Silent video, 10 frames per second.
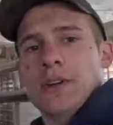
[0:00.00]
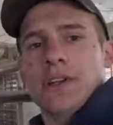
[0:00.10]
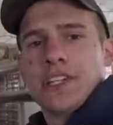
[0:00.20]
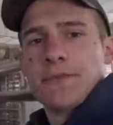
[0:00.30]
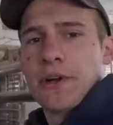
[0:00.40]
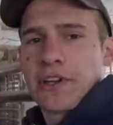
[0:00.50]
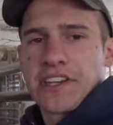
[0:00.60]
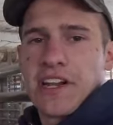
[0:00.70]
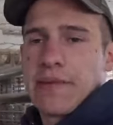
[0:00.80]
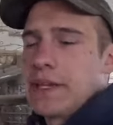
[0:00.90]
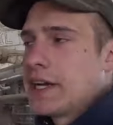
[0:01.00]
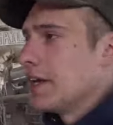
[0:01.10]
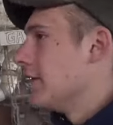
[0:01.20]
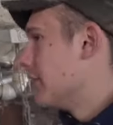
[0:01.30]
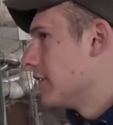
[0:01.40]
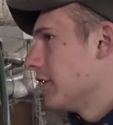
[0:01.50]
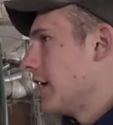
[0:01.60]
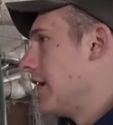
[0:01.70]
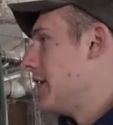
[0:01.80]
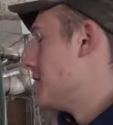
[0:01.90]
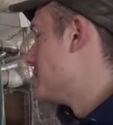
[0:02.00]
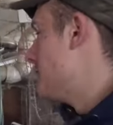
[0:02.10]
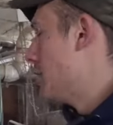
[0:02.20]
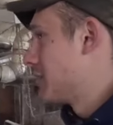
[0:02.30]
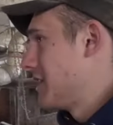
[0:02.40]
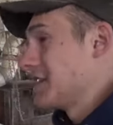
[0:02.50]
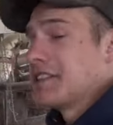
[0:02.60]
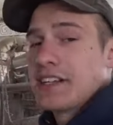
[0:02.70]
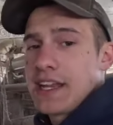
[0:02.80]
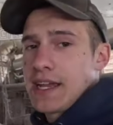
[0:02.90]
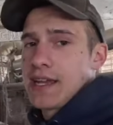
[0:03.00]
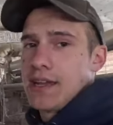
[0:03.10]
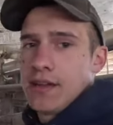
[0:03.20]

there. Milking time tonight here and milk testing day.